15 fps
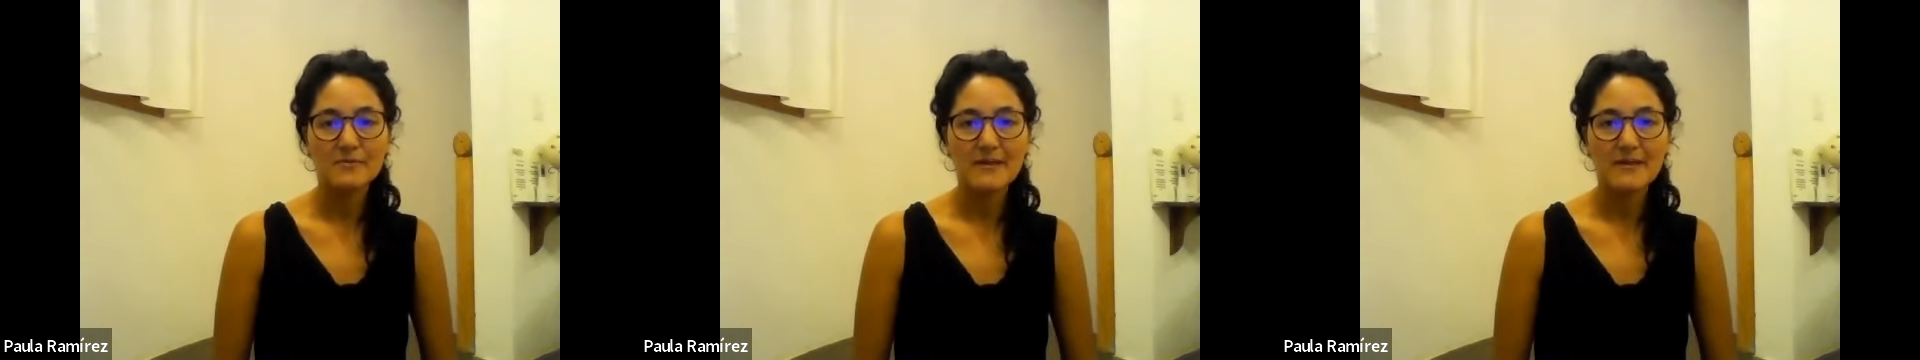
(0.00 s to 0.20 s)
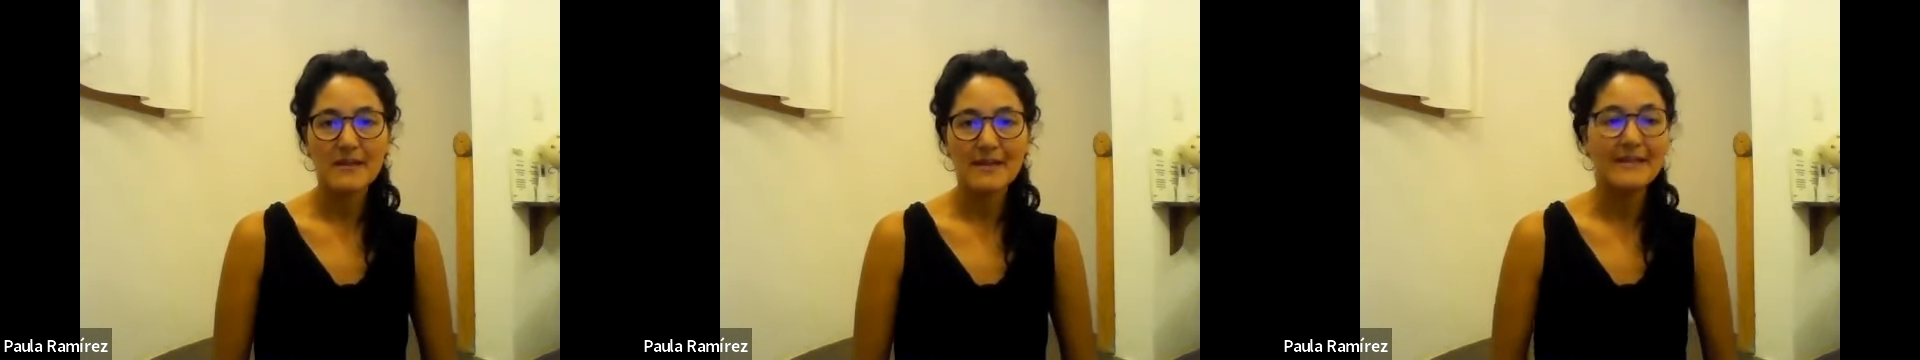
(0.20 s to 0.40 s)

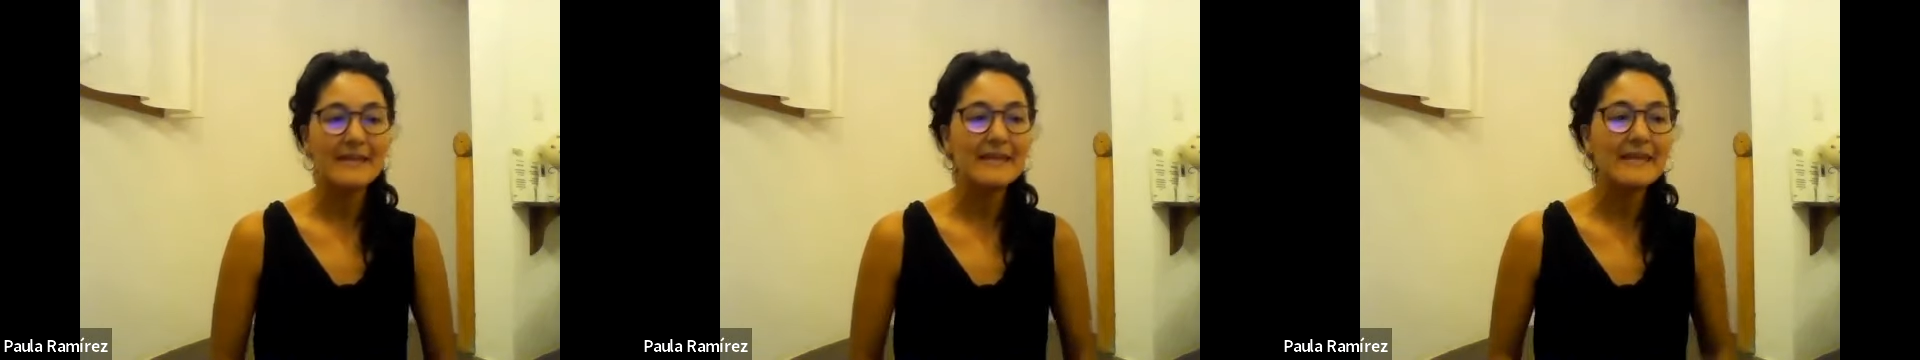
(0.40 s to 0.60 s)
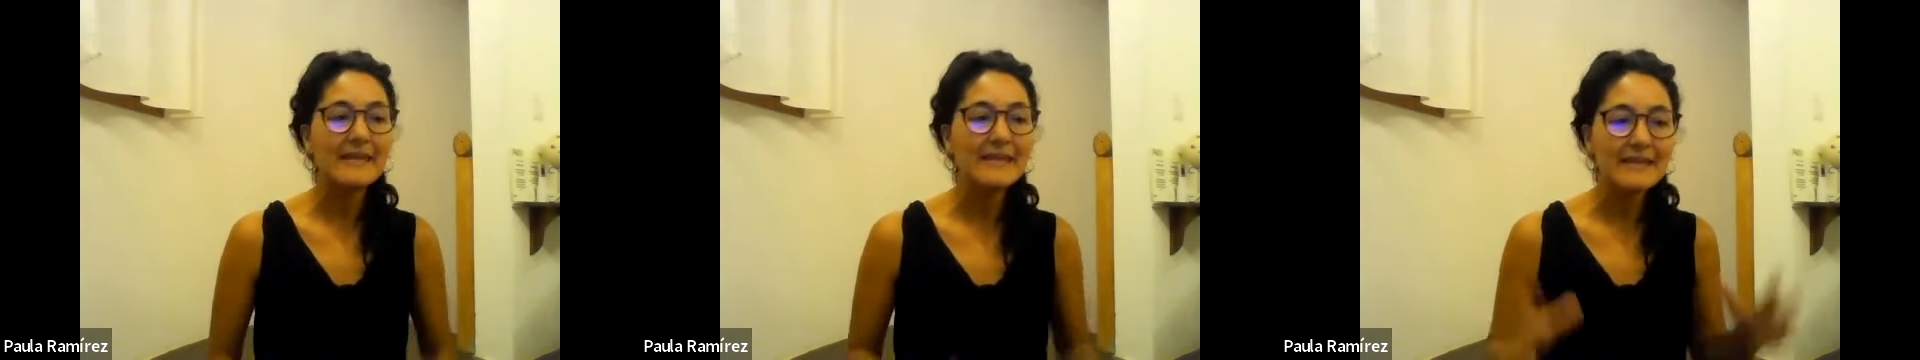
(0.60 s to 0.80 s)
uh,
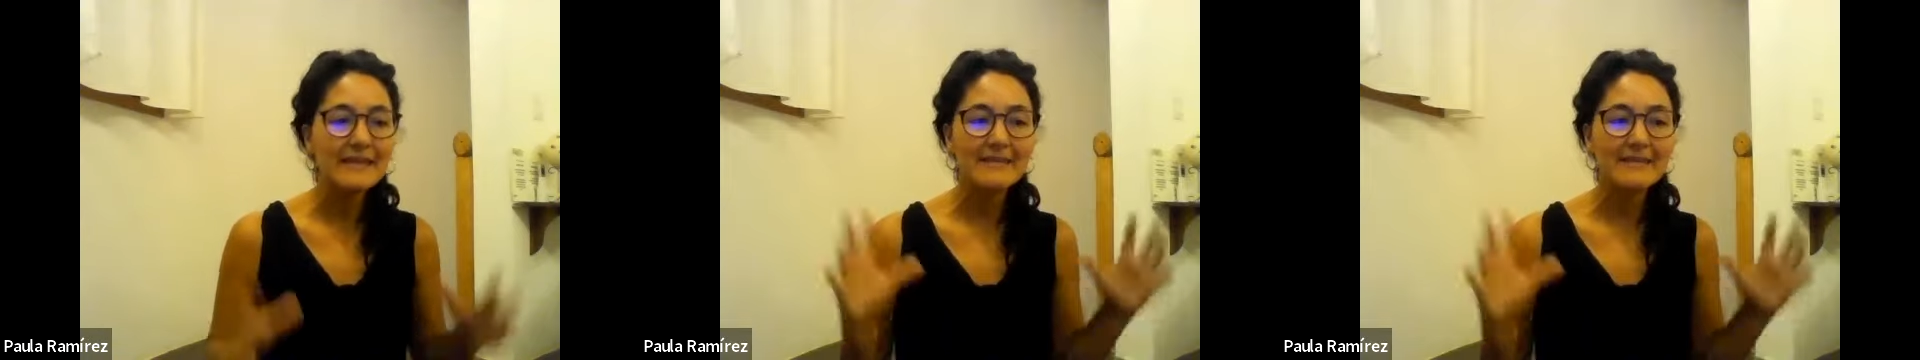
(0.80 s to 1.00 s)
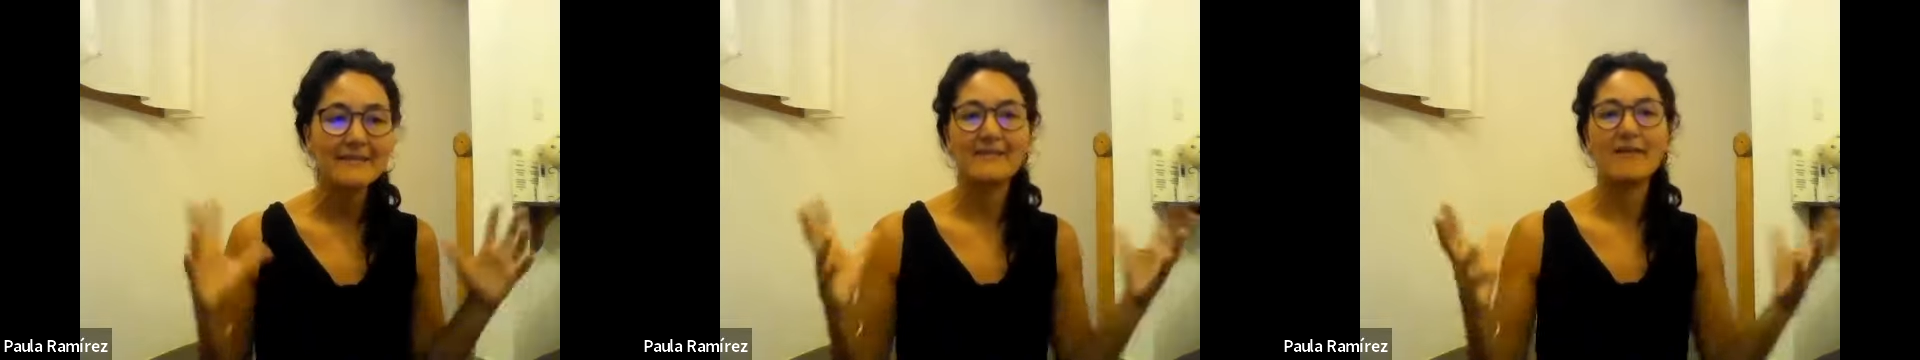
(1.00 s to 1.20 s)

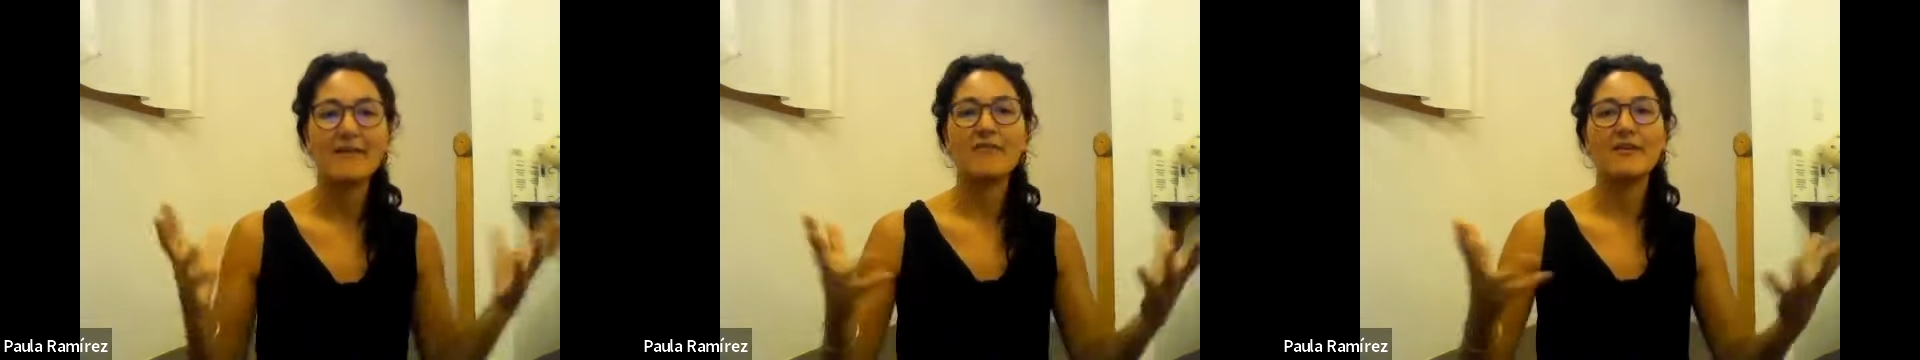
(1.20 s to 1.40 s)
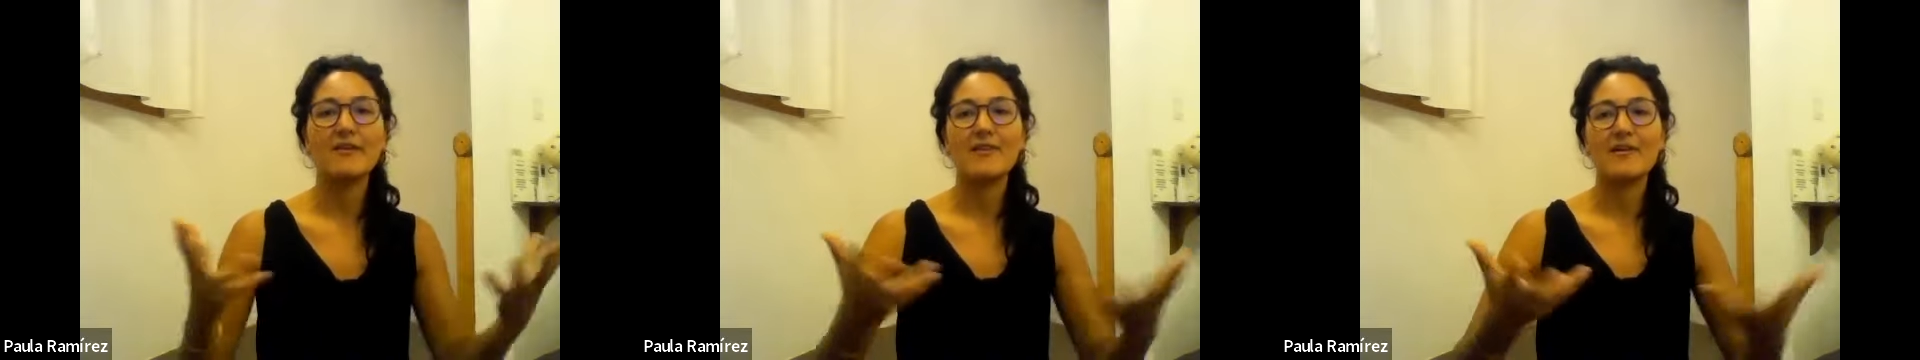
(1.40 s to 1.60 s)
need
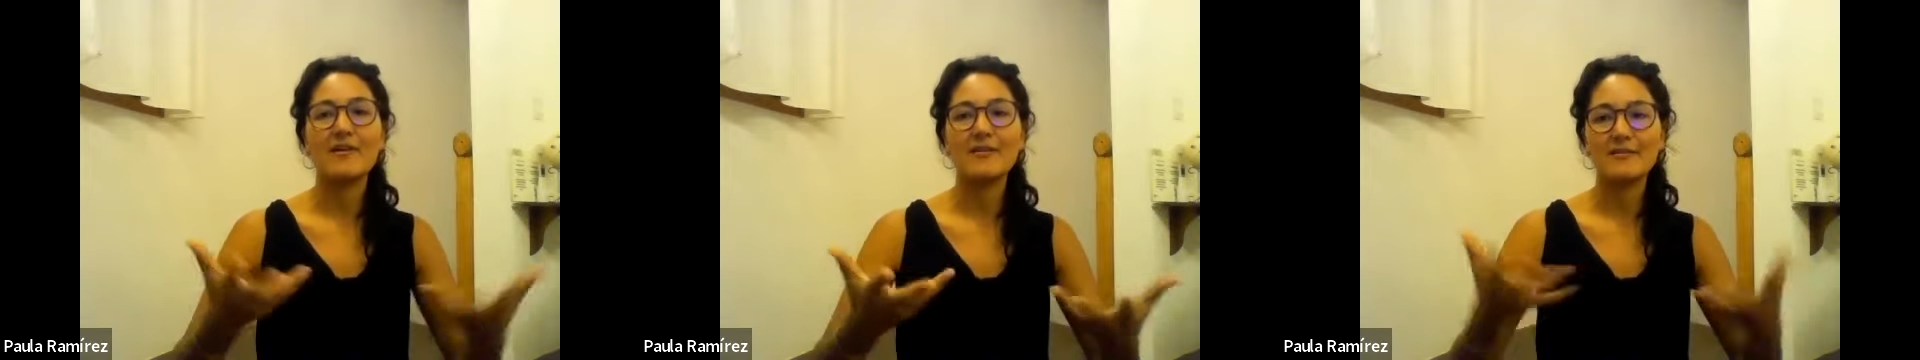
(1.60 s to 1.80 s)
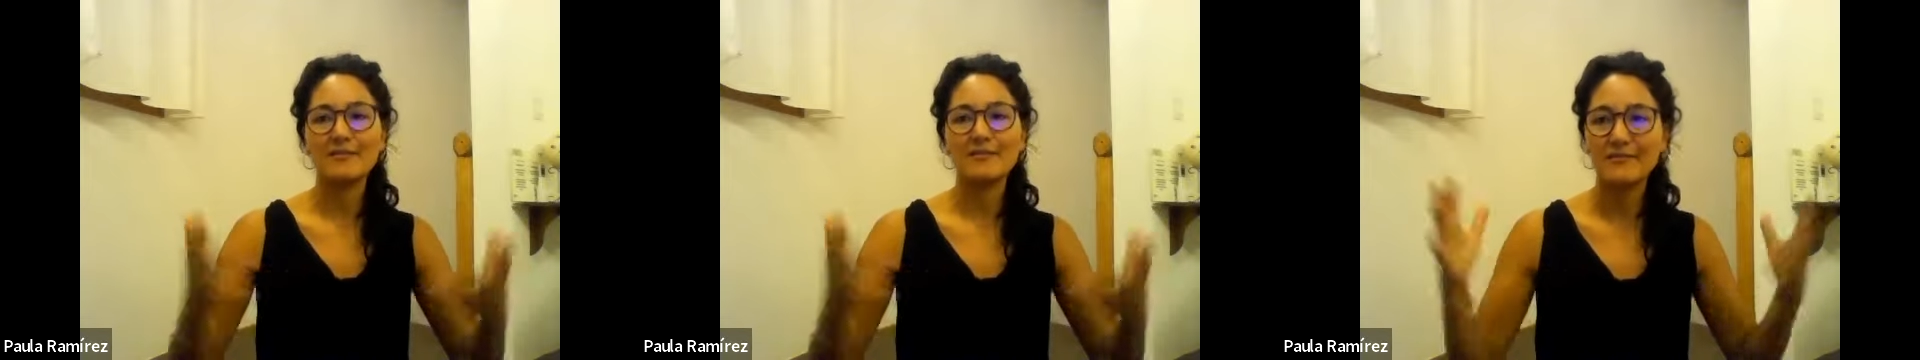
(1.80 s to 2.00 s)
of a
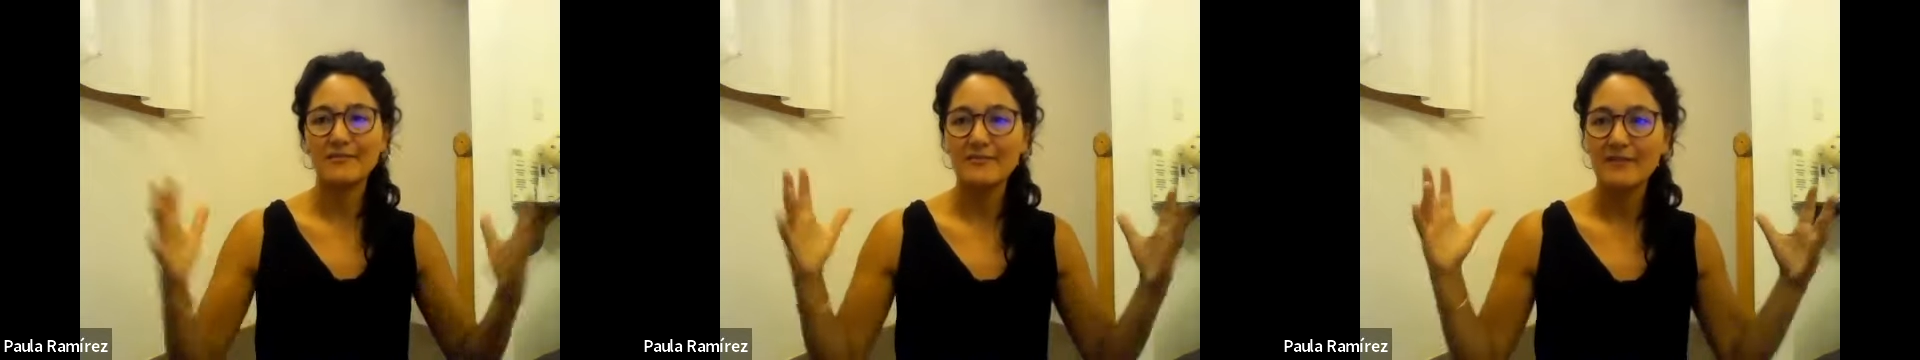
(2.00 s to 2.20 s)
lot of